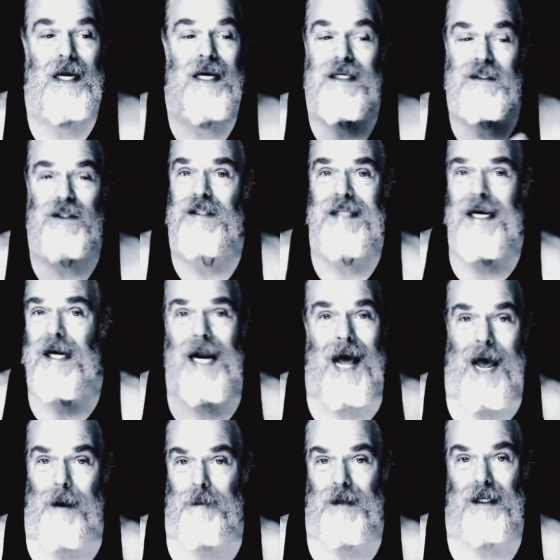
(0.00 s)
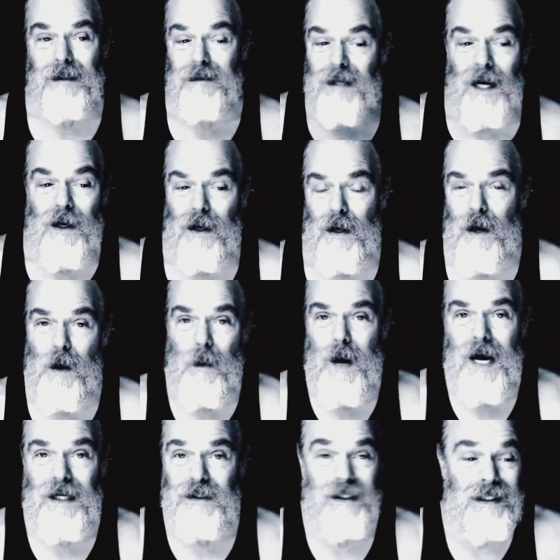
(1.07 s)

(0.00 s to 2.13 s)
It's just not going to happen. Not on our watch.